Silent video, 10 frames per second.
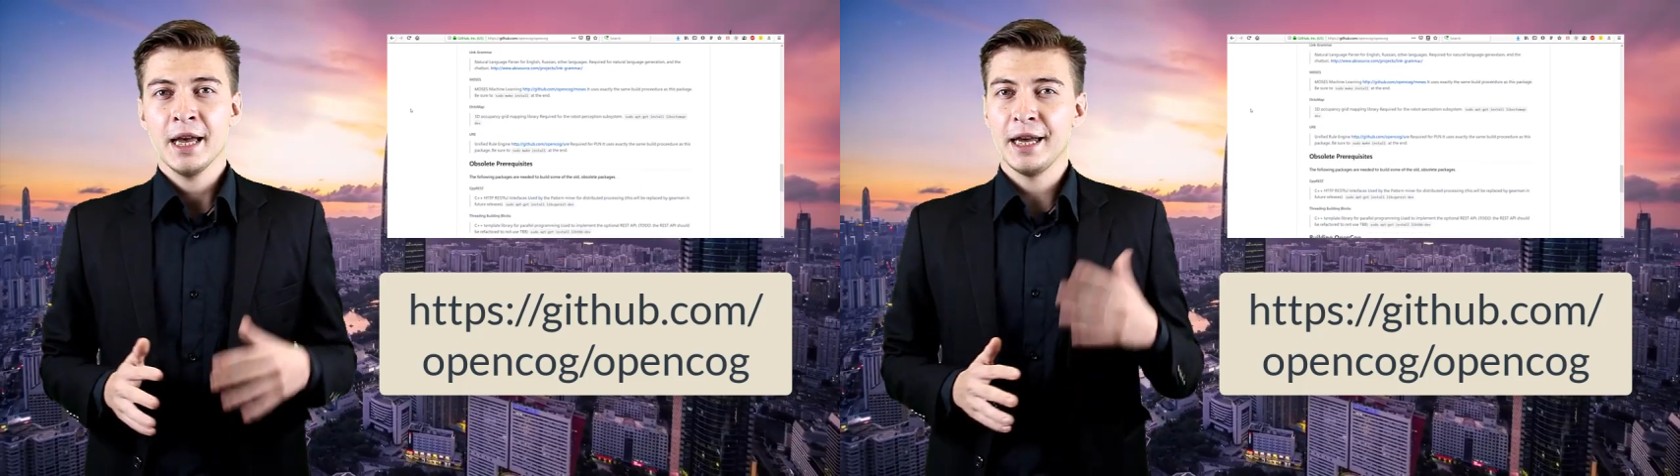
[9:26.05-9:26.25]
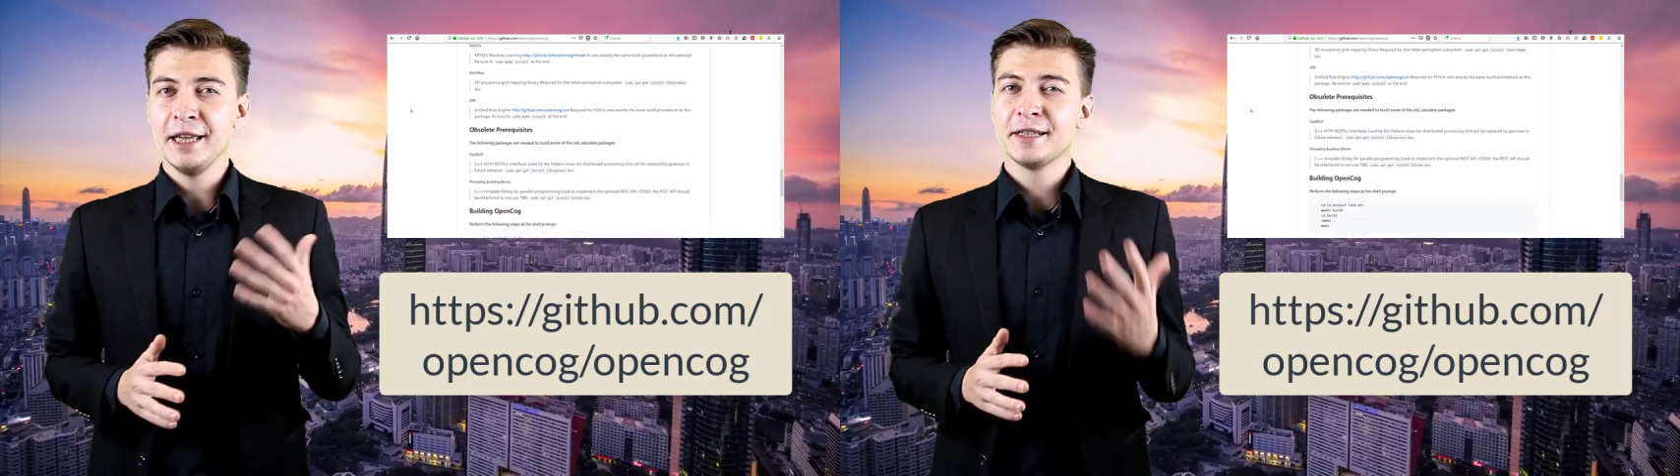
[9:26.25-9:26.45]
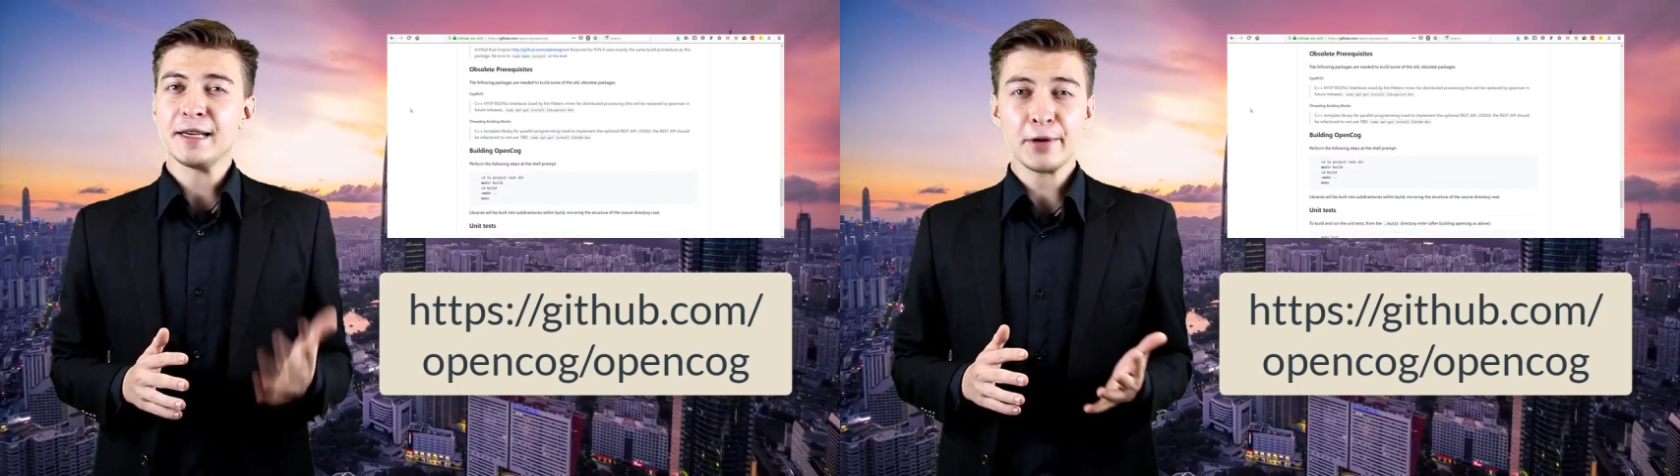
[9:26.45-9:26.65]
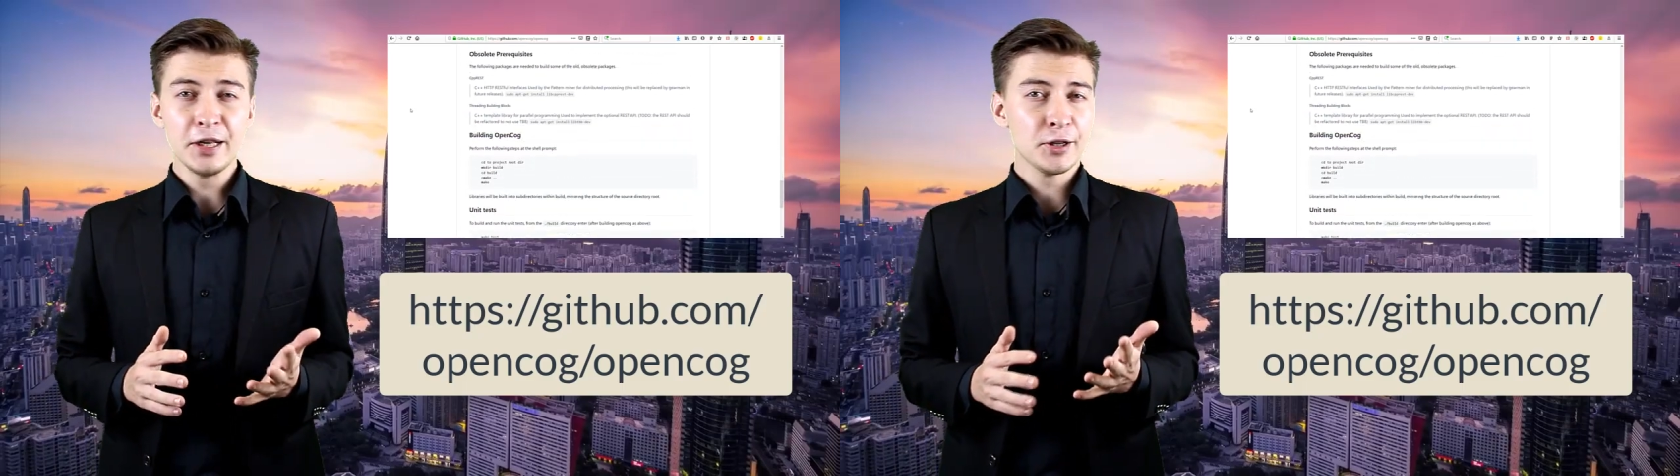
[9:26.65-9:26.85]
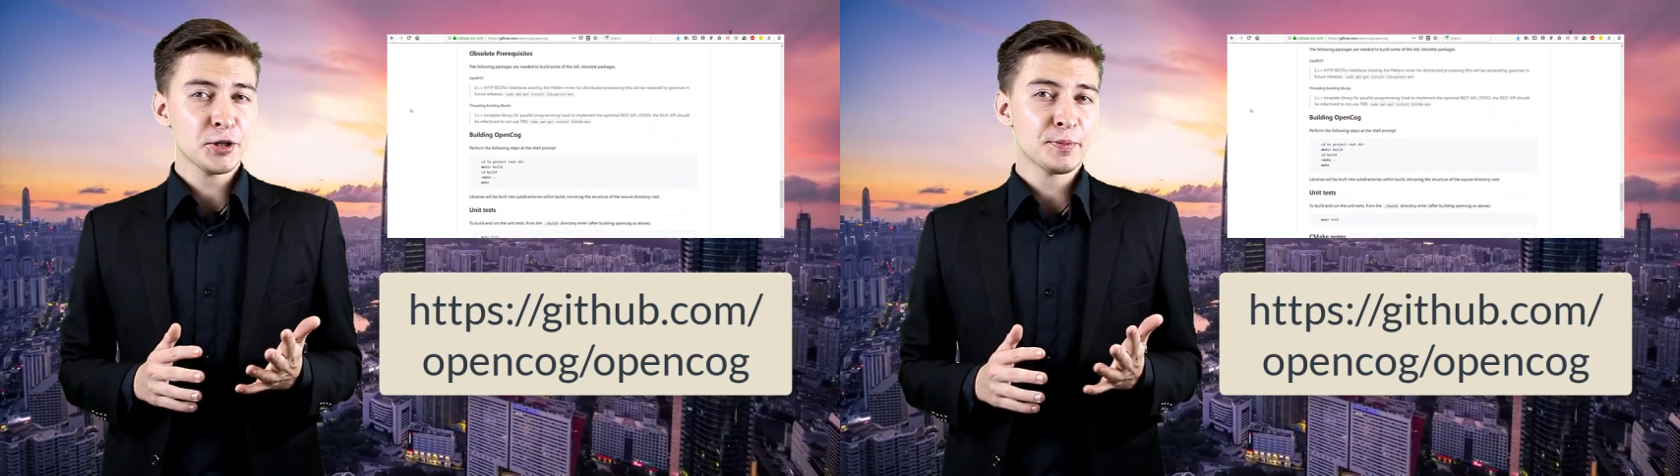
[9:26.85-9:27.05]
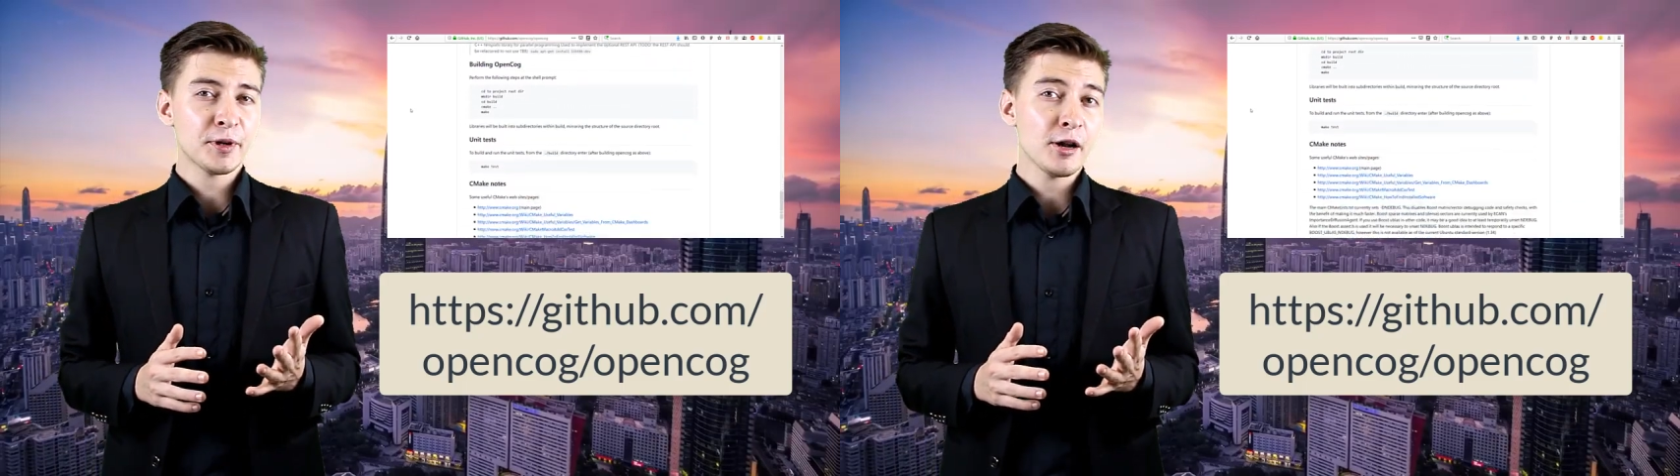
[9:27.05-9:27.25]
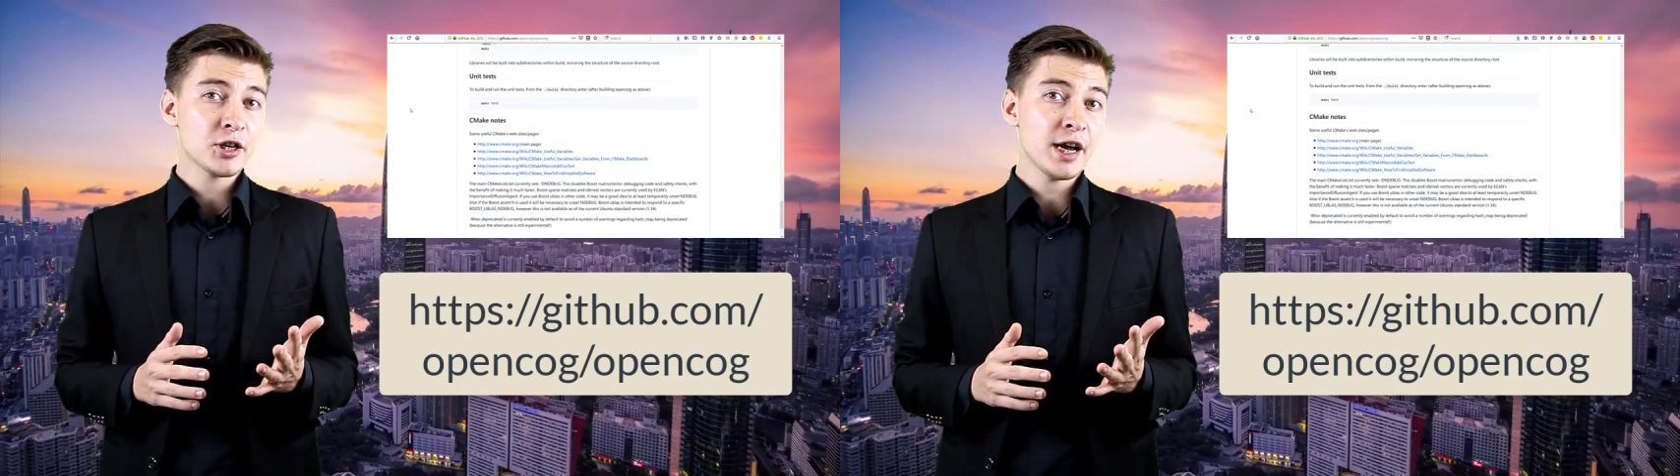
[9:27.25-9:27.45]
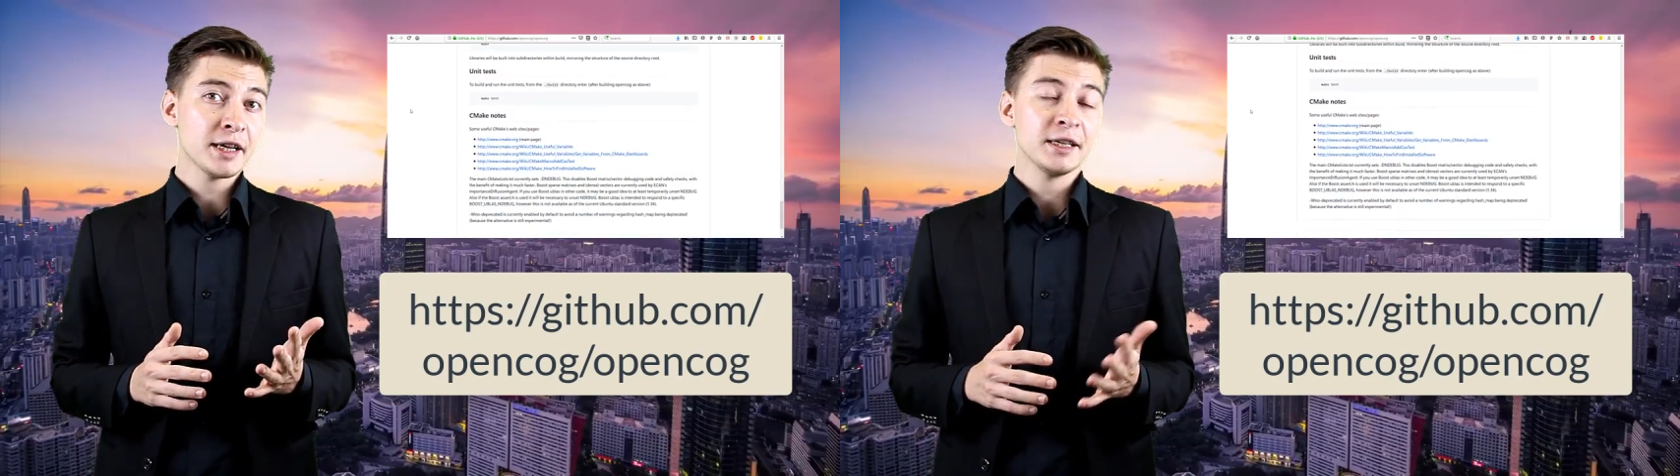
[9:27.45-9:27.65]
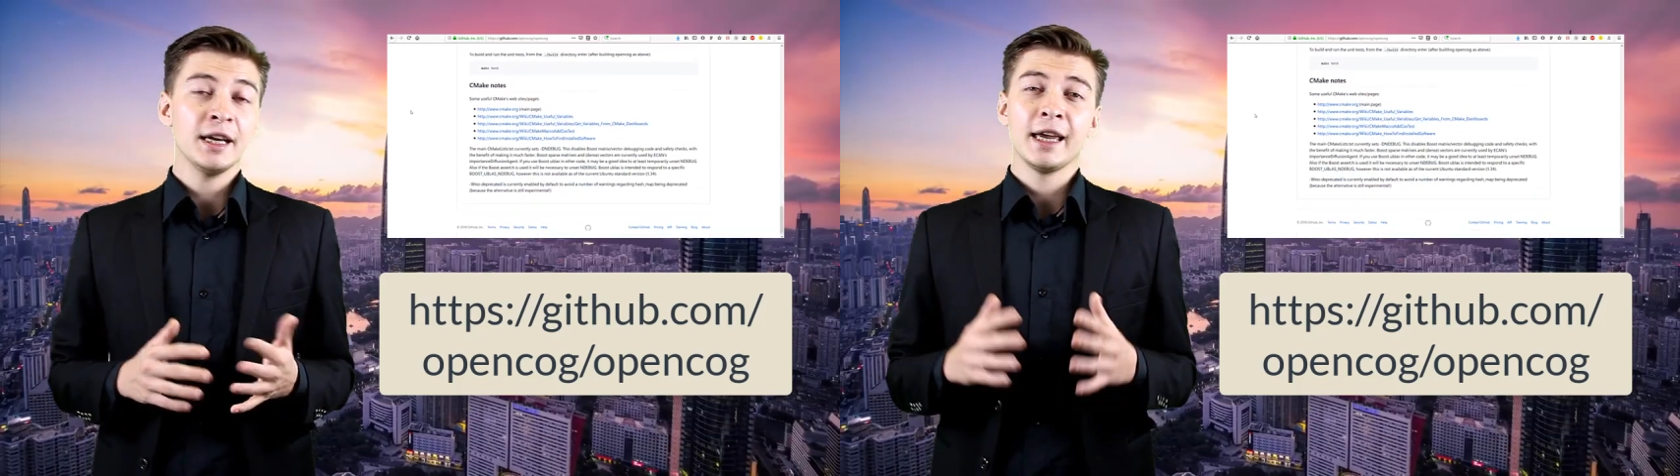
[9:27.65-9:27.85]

It's a research project